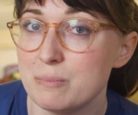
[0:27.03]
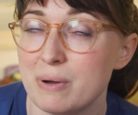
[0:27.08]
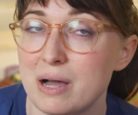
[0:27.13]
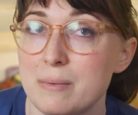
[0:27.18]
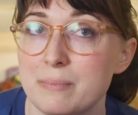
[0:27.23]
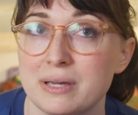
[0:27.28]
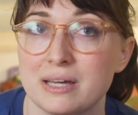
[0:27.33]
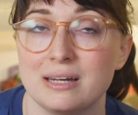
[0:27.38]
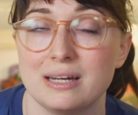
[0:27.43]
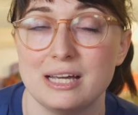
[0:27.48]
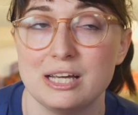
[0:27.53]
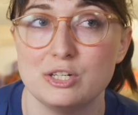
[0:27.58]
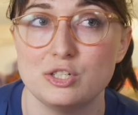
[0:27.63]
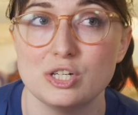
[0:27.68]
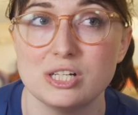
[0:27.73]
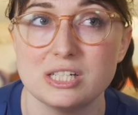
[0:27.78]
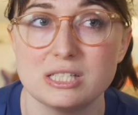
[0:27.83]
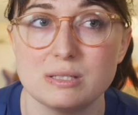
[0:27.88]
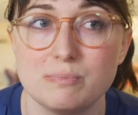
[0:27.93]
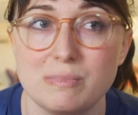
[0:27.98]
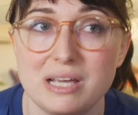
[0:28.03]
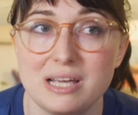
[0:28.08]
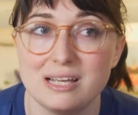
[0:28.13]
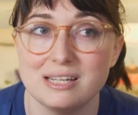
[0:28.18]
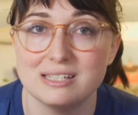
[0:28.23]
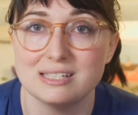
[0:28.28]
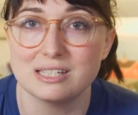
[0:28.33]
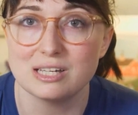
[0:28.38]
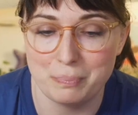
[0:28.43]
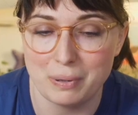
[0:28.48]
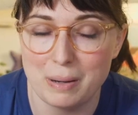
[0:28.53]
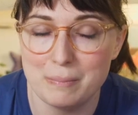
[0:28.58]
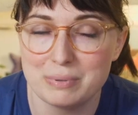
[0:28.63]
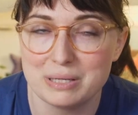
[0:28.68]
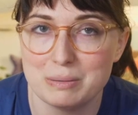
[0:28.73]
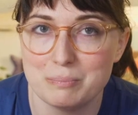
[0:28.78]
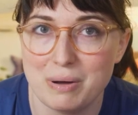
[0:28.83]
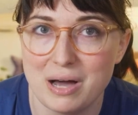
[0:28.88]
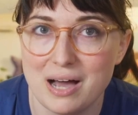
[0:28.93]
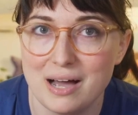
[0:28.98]
pumpkin, it just means
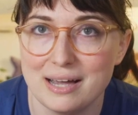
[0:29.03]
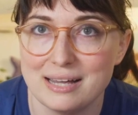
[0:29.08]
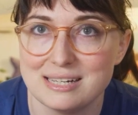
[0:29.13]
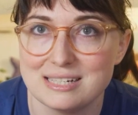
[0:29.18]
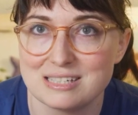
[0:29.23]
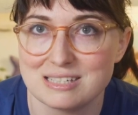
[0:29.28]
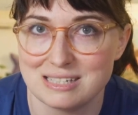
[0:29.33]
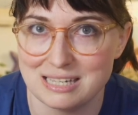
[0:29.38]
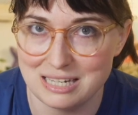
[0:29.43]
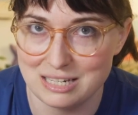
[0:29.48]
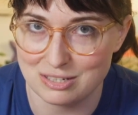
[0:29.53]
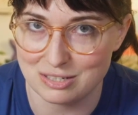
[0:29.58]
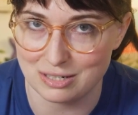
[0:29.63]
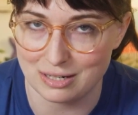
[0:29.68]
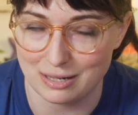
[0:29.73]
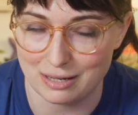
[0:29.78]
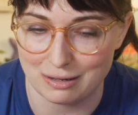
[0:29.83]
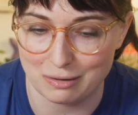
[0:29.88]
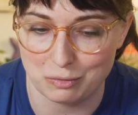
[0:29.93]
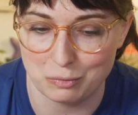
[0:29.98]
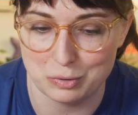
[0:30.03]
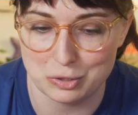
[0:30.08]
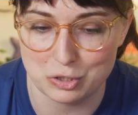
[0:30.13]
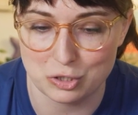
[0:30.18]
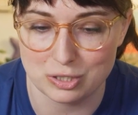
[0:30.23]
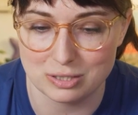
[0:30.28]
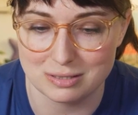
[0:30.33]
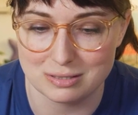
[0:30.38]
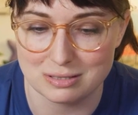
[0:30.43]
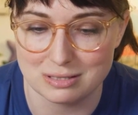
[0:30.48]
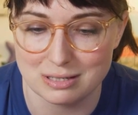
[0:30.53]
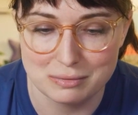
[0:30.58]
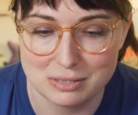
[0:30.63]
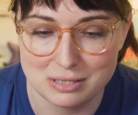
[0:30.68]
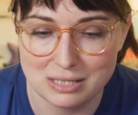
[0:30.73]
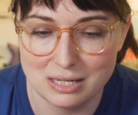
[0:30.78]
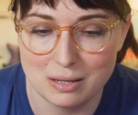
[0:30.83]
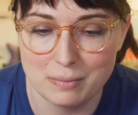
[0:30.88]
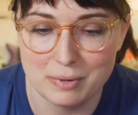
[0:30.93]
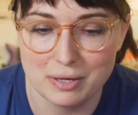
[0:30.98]
pumpkin pie seasoning, which is
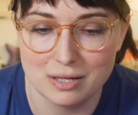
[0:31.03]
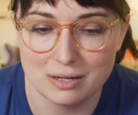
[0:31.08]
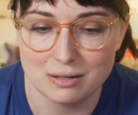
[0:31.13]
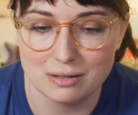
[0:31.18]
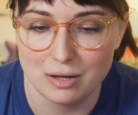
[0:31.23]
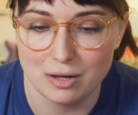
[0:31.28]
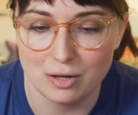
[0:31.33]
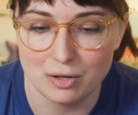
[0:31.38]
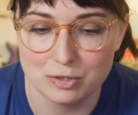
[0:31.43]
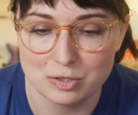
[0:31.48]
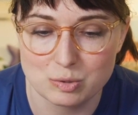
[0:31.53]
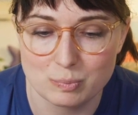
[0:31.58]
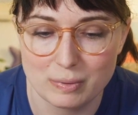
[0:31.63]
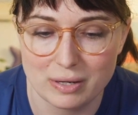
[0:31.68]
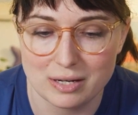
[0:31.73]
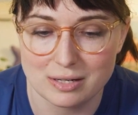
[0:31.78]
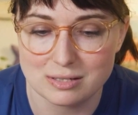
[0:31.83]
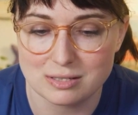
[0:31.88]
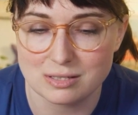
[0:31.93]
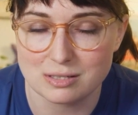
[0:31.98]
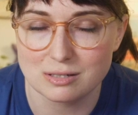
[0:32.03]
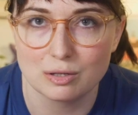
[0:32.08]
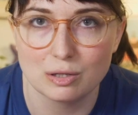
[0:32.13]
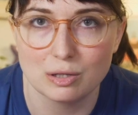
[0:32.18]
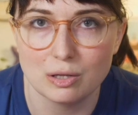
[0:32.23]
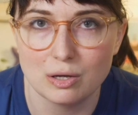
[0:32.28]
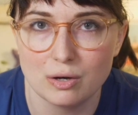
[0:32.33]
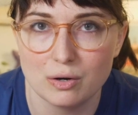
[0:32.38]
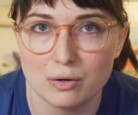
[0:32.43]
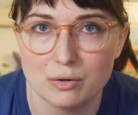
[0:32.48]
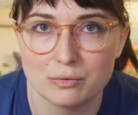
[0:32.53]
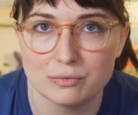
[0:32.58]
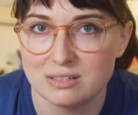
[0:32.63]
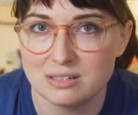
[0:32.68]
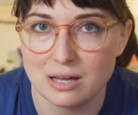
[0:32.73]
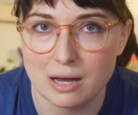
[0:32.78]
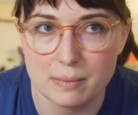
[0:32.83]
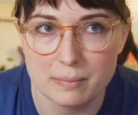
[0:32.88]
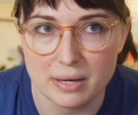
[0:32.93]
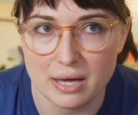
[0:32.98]
cinnamon, allspice, clove,
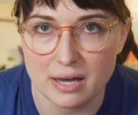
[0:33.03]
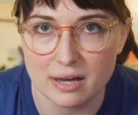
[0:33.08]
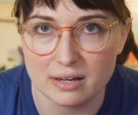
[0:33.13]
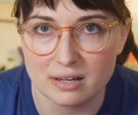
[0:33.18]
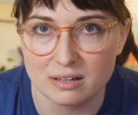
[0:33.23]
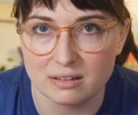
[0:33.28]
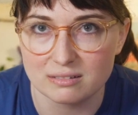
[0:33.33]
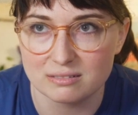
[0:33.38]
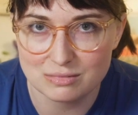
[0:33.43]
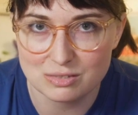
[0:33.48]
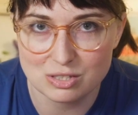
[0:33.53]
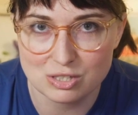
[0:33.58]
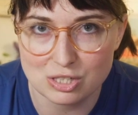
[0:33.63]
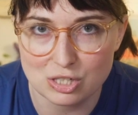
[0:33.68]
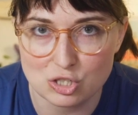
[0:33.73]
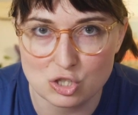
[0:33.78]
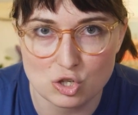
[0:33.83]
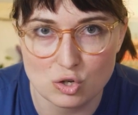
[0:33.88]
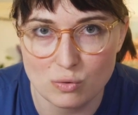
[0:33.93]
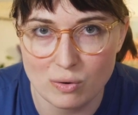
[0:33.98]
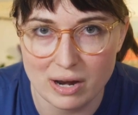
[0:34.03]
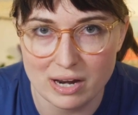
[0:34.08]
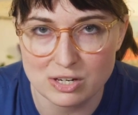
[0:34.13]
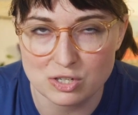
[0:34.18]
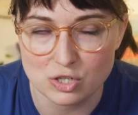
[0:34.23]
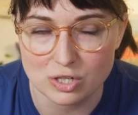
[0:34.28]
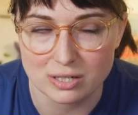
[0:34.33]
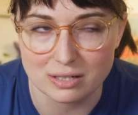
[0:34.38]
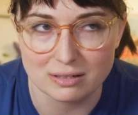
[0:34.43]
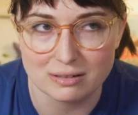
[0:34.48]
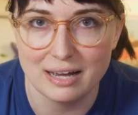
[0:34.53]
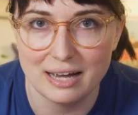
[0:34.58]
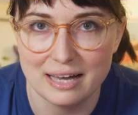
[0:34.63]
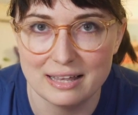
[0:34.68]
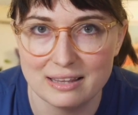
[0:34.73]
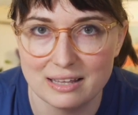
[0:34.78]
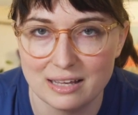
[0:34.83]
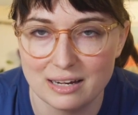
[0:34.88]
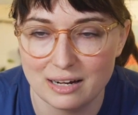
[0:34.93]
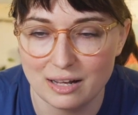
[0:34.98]
nutmeg, situation.
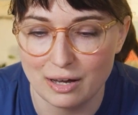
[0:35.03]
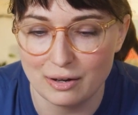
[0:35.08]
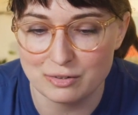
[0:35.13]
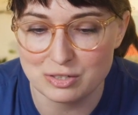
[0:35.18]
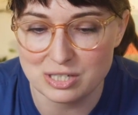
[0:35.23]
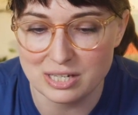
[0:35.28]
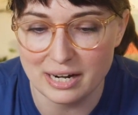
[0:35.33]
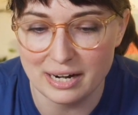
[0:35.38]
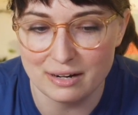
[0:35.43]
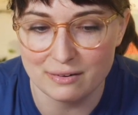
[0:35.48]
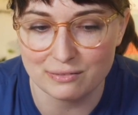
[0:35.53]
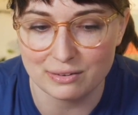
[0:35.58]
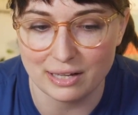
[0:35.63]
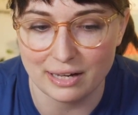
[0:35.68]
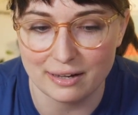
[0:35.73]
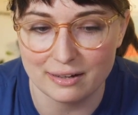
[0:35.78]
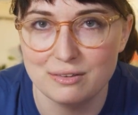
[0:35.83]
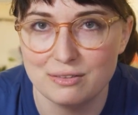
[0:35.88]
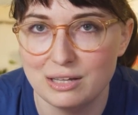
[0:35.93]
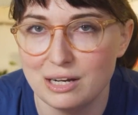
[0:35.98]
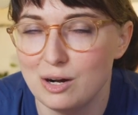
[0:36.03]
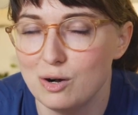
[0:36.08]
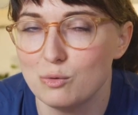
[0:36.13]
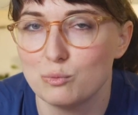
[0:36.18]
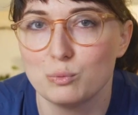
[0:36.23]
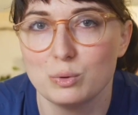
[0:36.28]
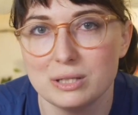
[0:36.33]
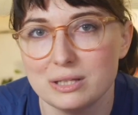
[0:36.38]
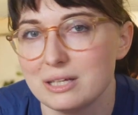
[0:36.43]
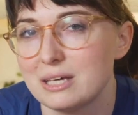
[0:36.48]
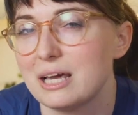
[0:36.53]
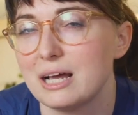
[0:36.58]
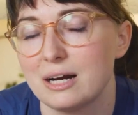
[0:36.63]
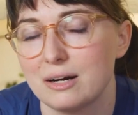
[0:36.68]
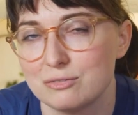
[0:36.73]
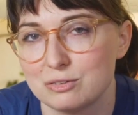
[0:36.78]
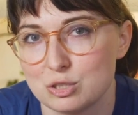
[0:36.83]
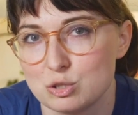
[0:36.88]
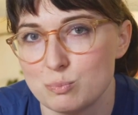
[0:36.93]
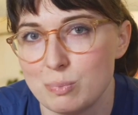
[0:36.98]
And then outside of that, they don't really care
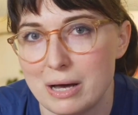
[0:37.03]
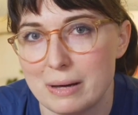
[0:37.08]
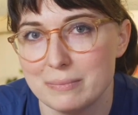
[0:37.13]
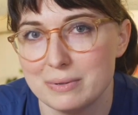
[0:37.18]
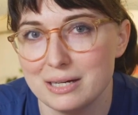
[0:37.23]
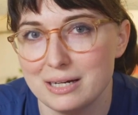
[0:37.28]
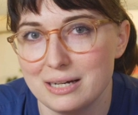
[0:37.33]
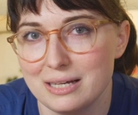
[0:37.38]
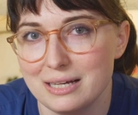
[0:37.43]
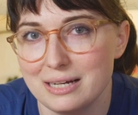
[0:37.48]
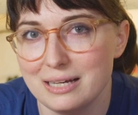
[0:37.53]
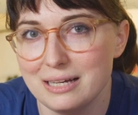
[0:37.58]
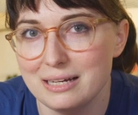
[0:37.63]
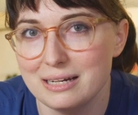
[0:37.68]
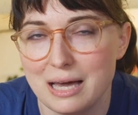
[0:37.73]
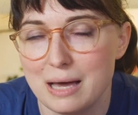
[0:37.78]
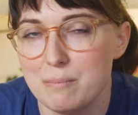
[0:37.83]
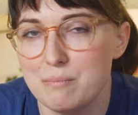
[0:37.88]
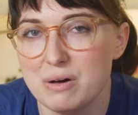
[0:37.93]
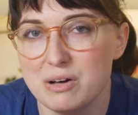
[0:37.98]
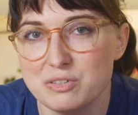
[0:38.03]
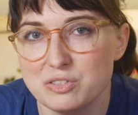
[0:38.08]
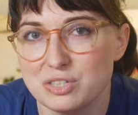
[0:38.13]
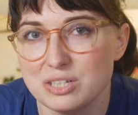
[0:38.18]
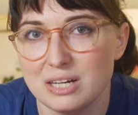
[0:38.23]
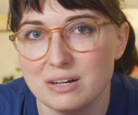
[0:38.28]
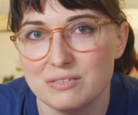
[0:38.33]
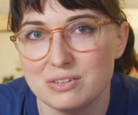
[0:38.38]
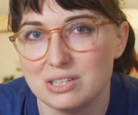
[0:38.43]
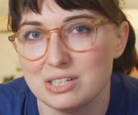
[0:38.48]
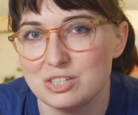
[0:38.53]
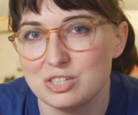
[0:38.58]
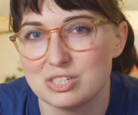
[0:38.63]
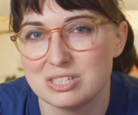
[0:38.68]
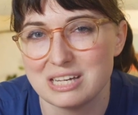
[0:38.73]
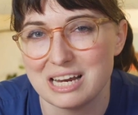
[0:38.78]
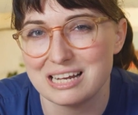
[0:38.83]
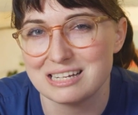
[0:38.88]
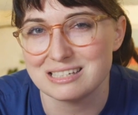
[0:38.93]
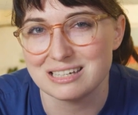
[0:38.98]
if there's pumpkin in it, and mostly everything just
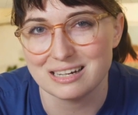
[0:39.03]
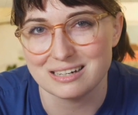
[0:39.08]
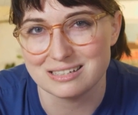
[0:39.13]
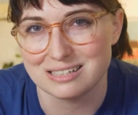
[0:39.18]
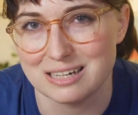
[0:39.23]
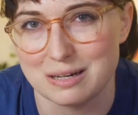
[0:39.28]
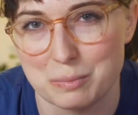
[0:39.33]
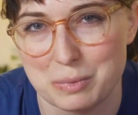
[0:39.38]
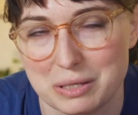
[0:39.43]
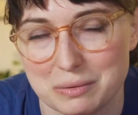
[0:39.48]
tastes like cinnamon.